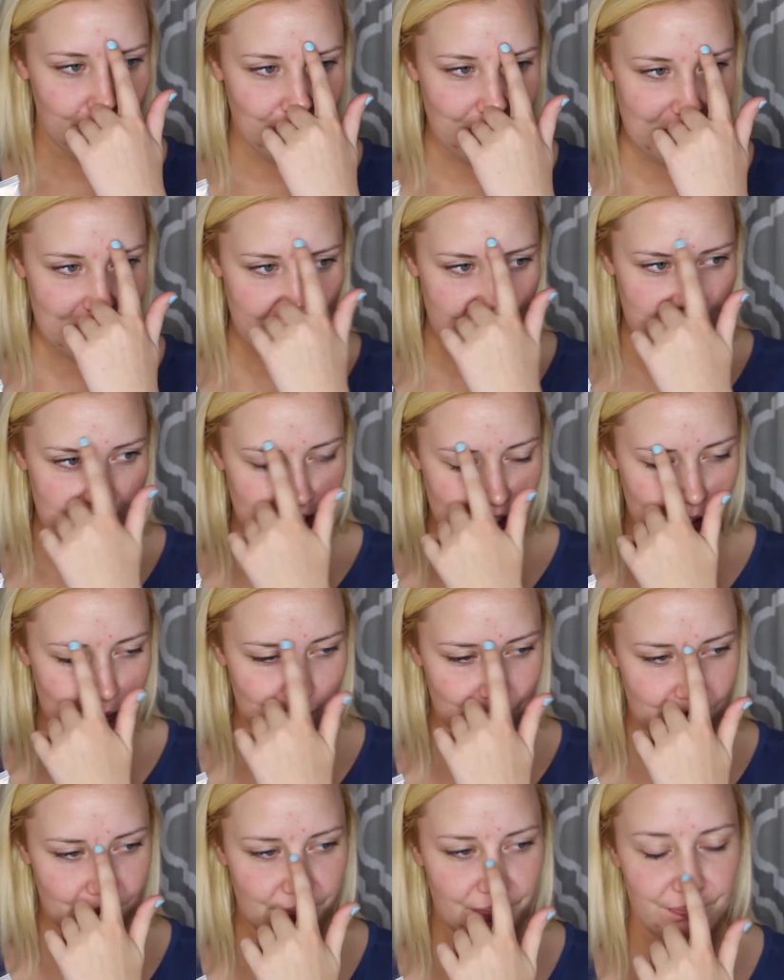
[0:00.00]
my
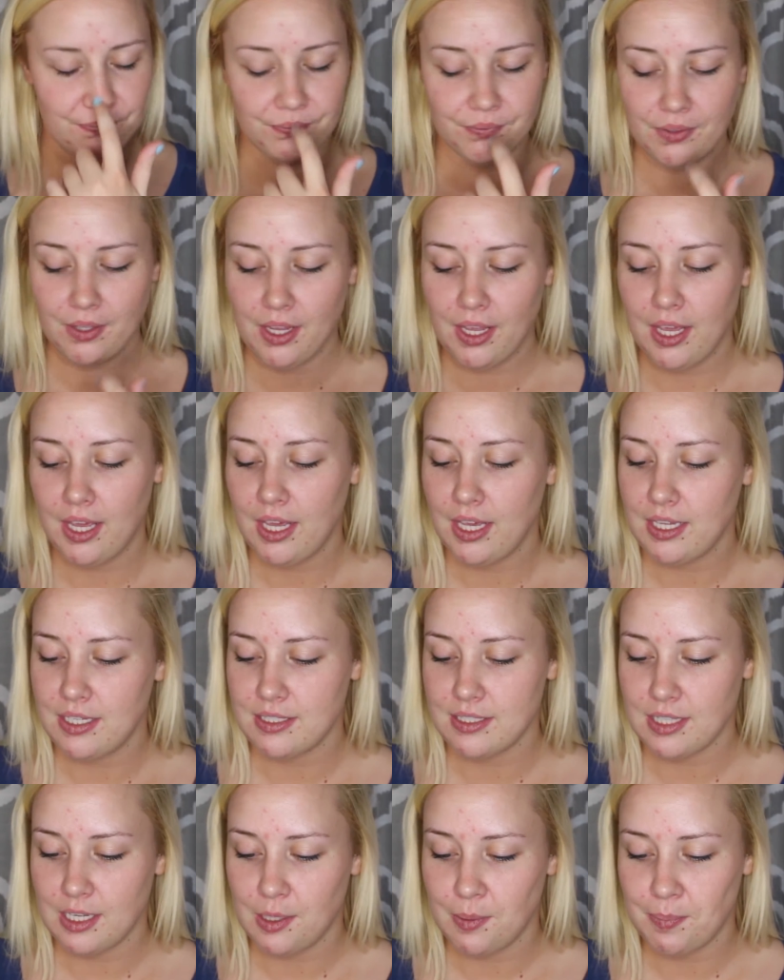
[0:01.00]
T-zone
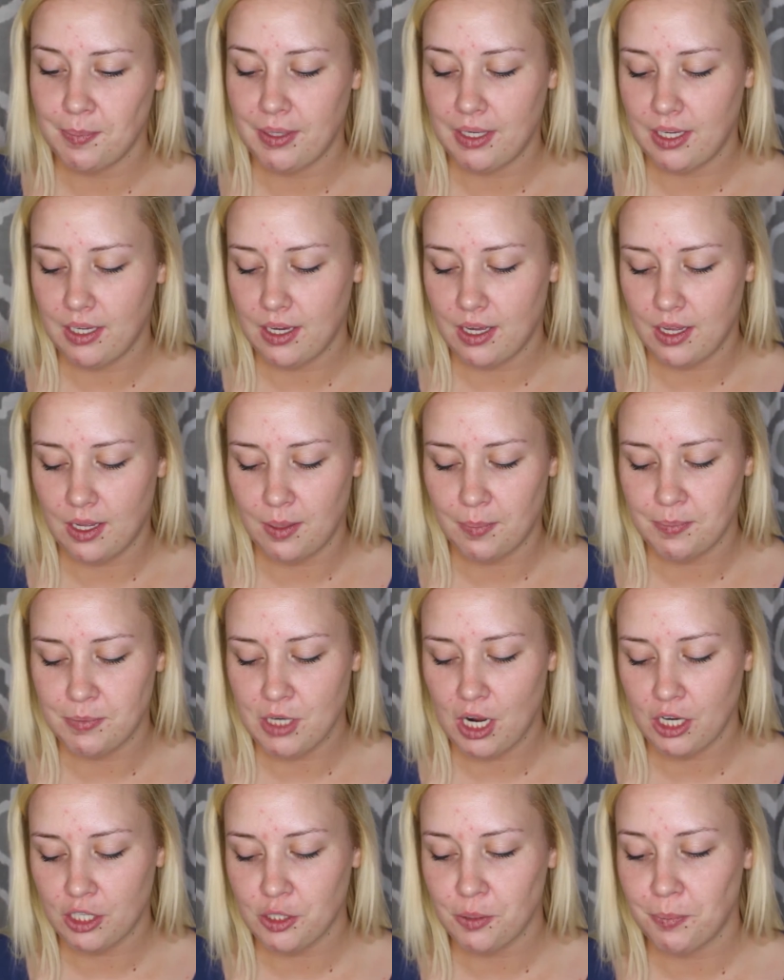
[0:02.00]
is going to be
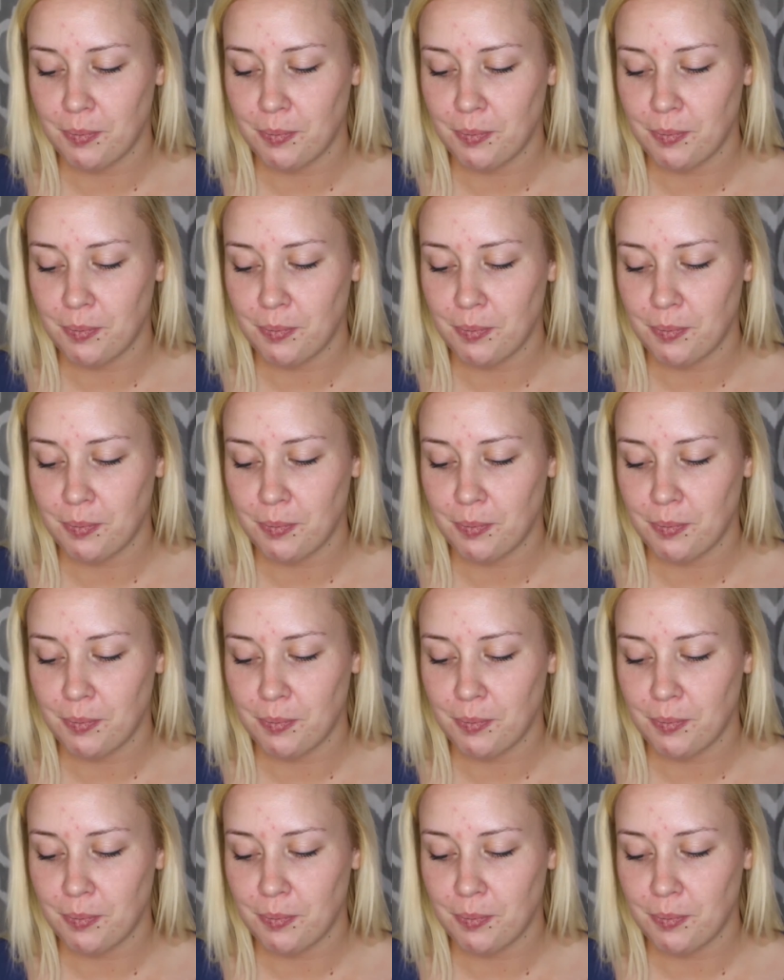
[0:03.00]
Dr.